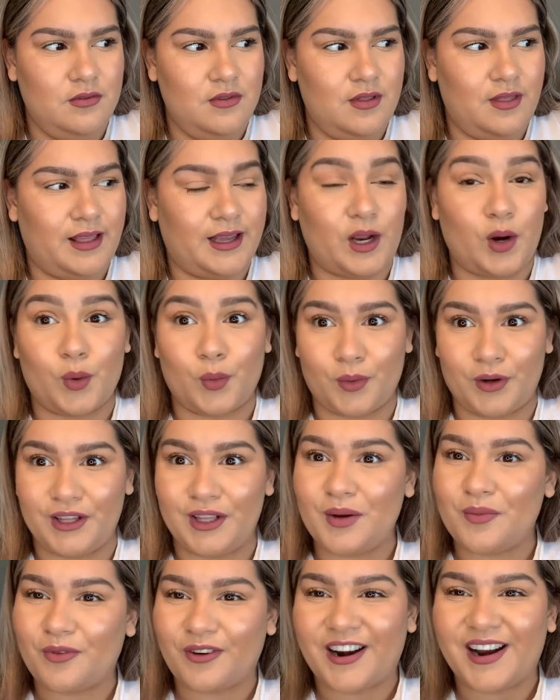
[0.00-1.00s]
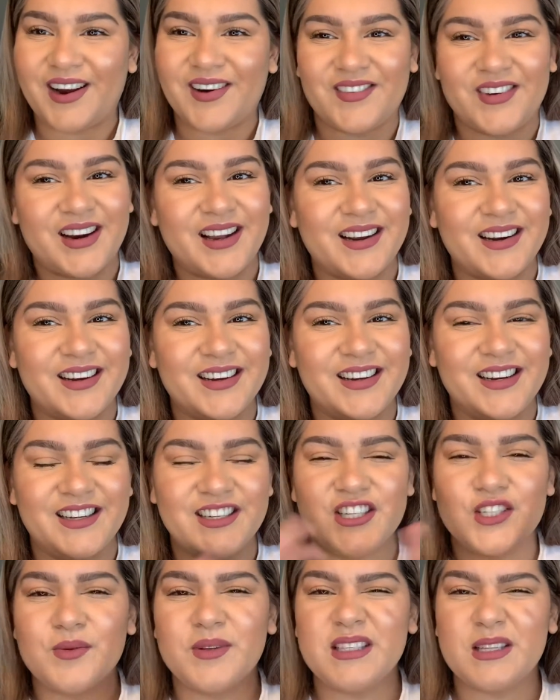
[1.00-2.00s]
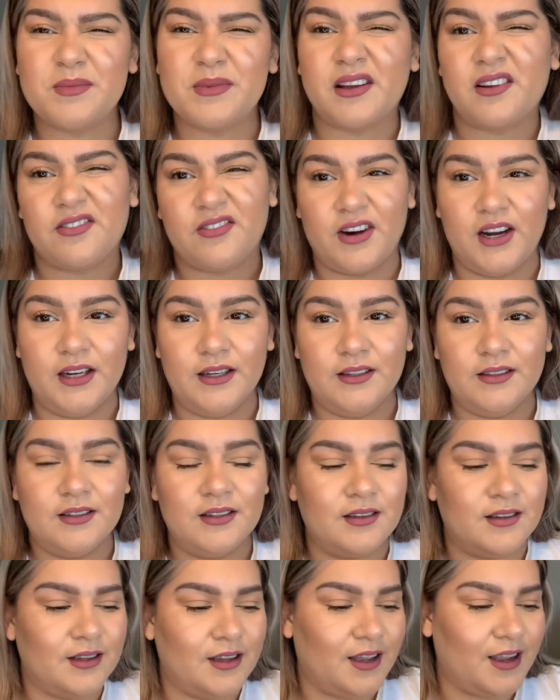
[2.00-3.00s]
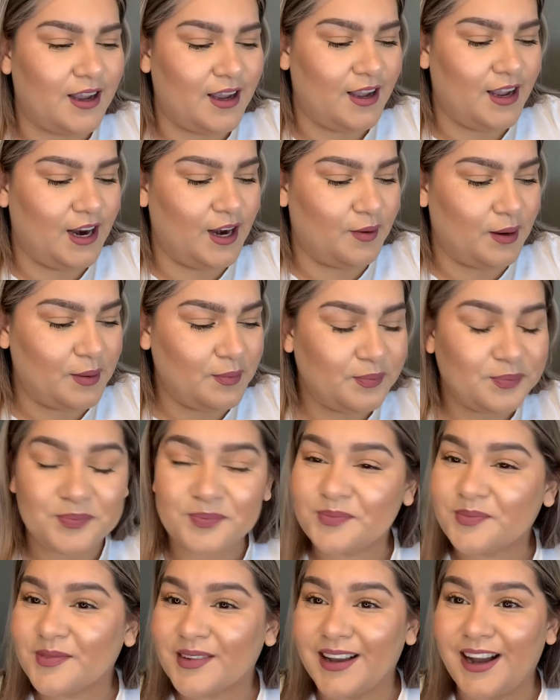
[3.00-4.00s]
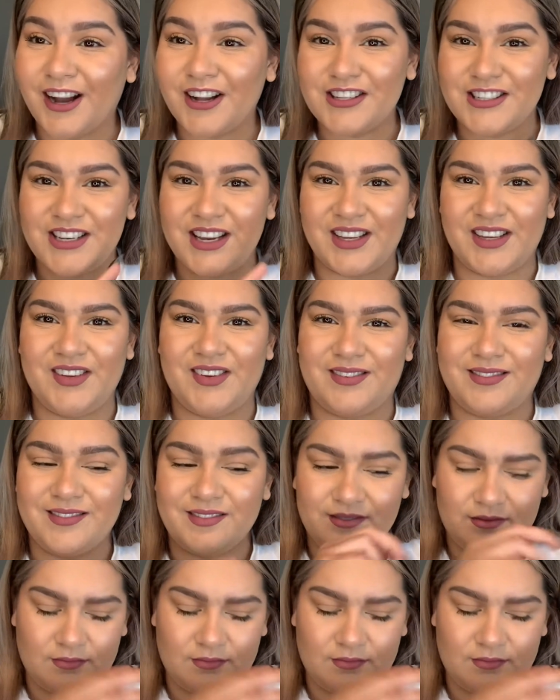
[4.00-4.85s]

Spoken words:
like a really bright red. I just want something fun. Anyway, I'll check you